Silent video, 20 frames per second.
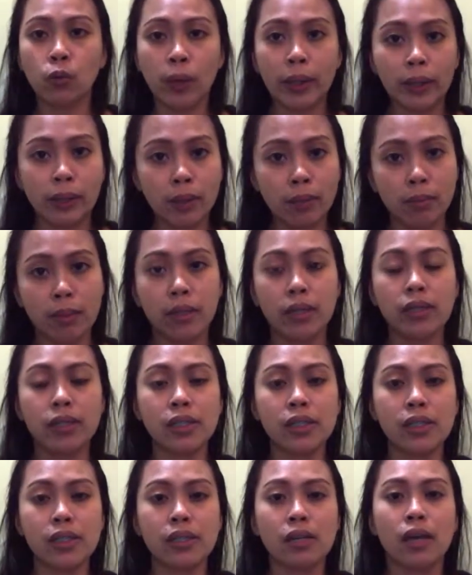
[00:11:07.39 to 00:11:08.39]
20
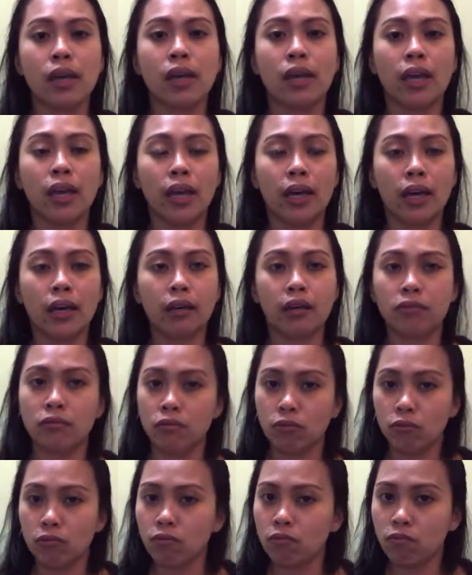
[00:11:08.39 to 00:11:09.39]
minutes
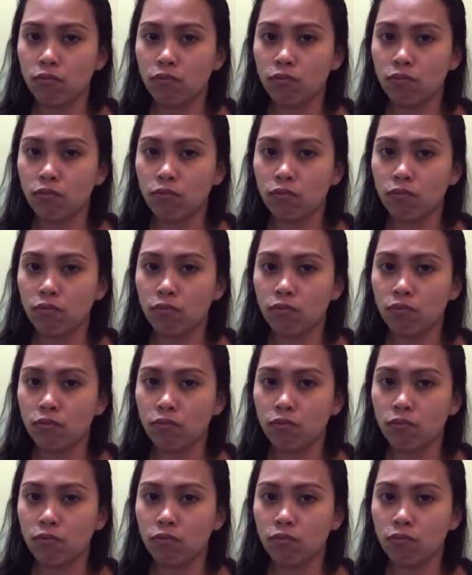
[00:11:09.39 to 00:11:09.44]
and